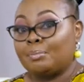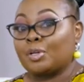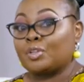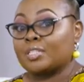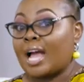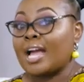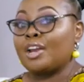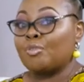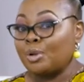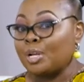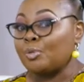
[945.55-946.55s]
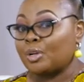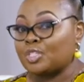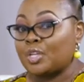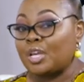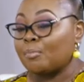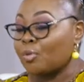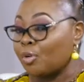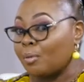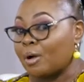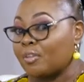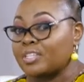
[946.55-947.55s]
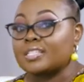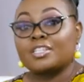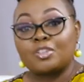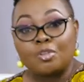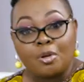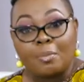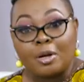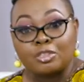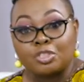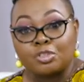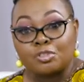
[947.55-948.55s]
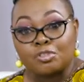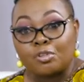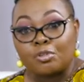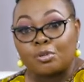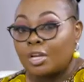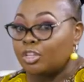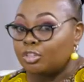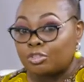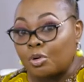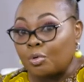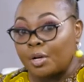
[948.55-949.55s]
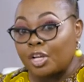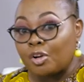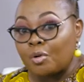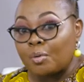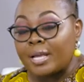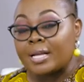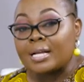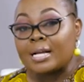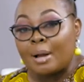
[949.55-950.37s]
Because I really want to hear more about this. I don't know about you, so you don't want to go away.